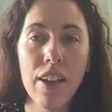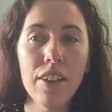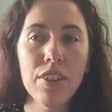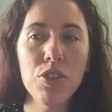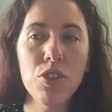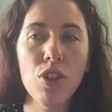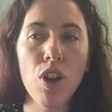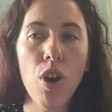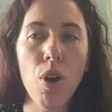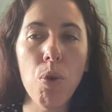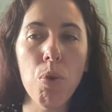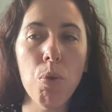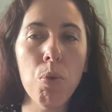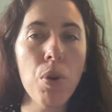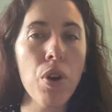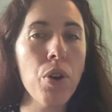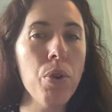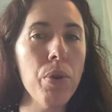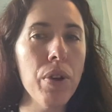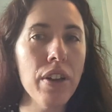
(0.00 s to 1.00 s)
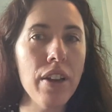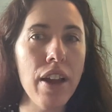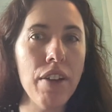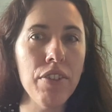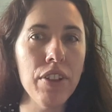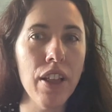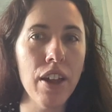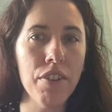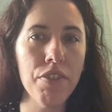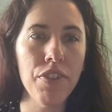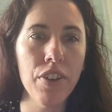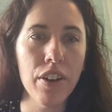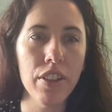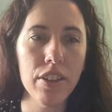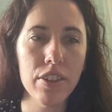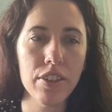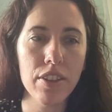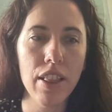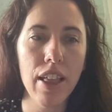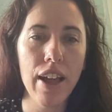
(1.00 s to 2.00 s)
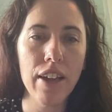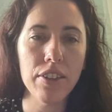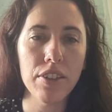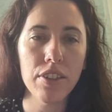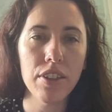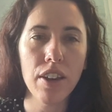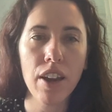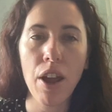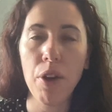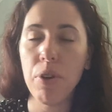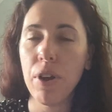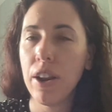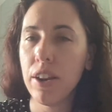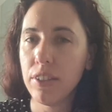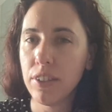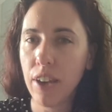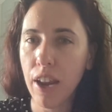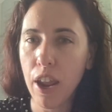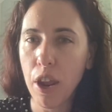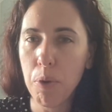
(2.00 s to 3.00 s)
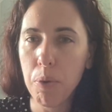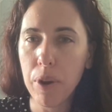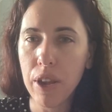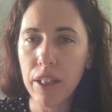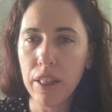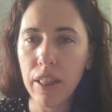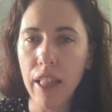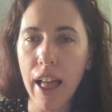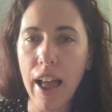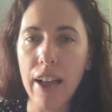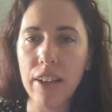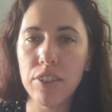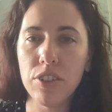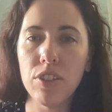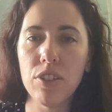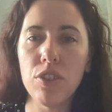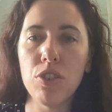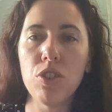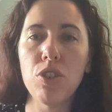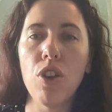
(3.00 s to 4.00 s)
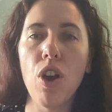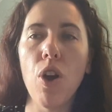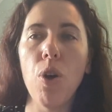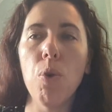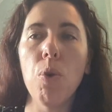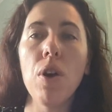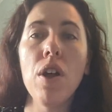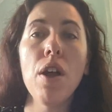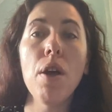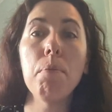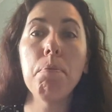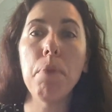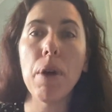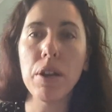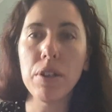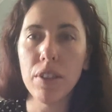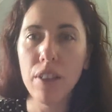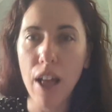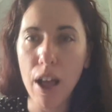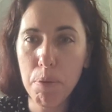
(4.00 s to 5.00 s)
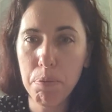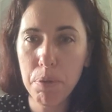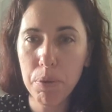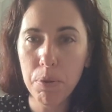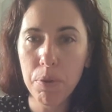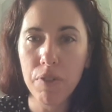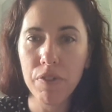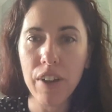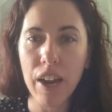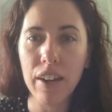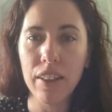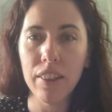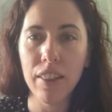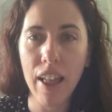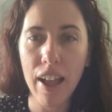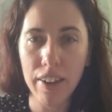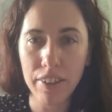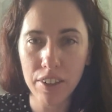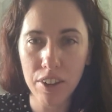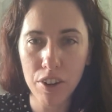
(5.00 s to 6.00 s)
So we're going to have a lot of fun in this class. Now, it is an 8-week class, so buckle up. We've got a lot